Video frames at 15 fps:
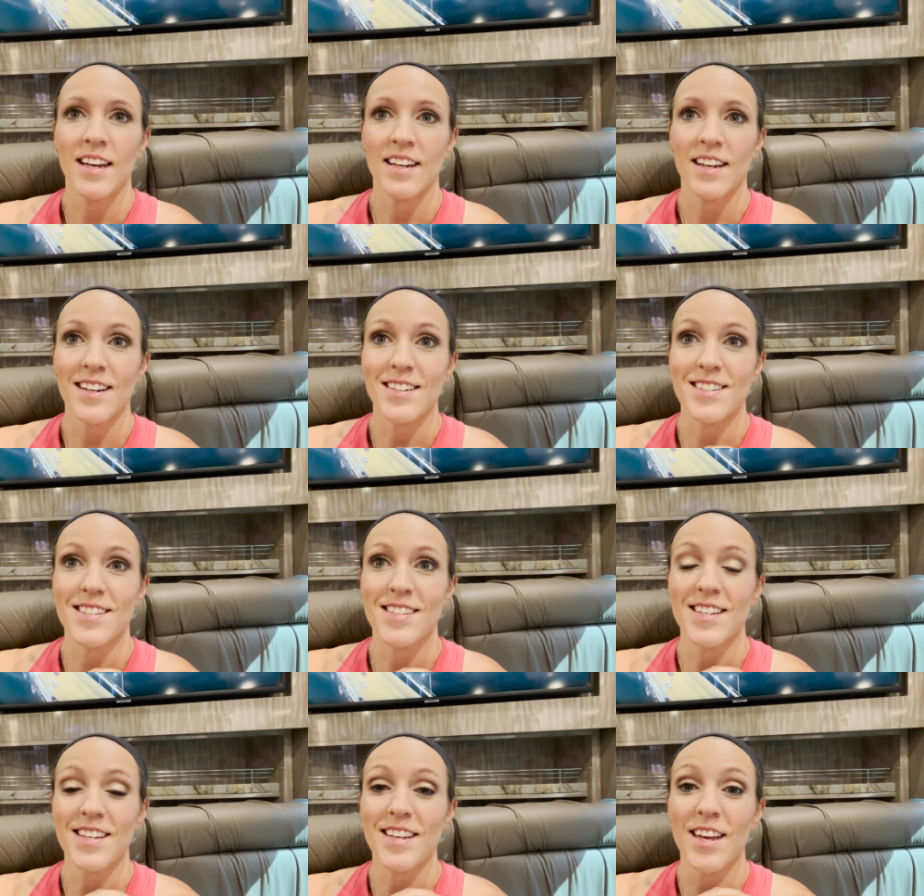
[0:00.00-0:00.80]
got to
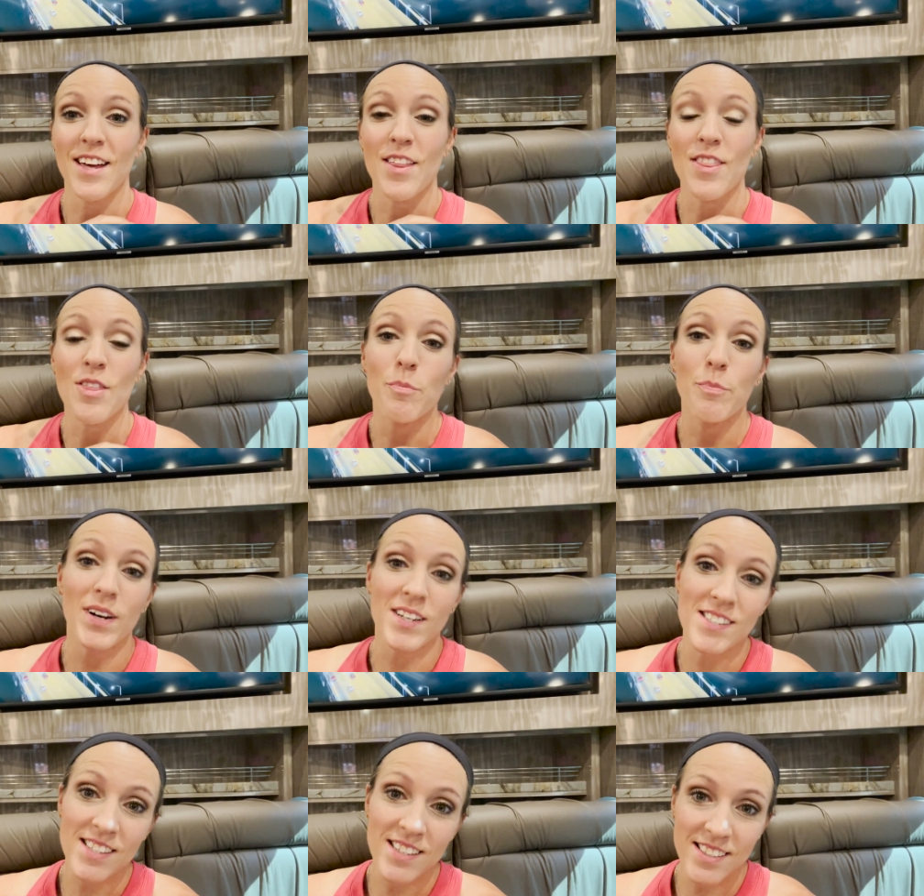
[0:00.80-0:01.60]
see the
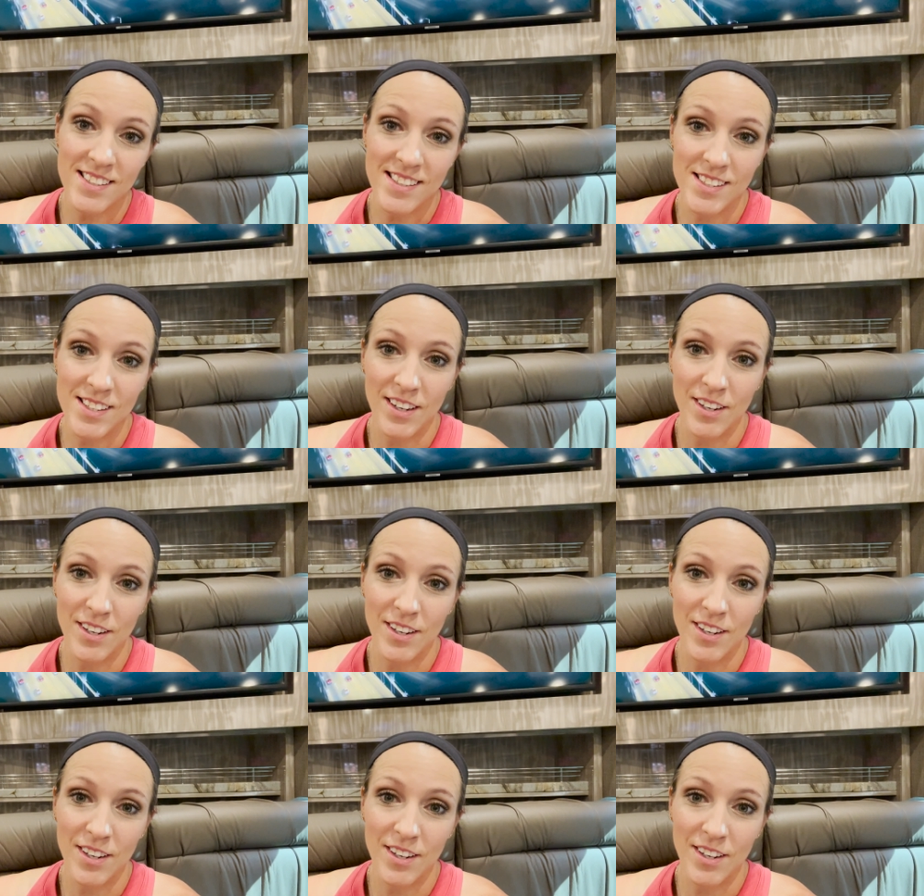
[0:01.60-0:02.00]
buses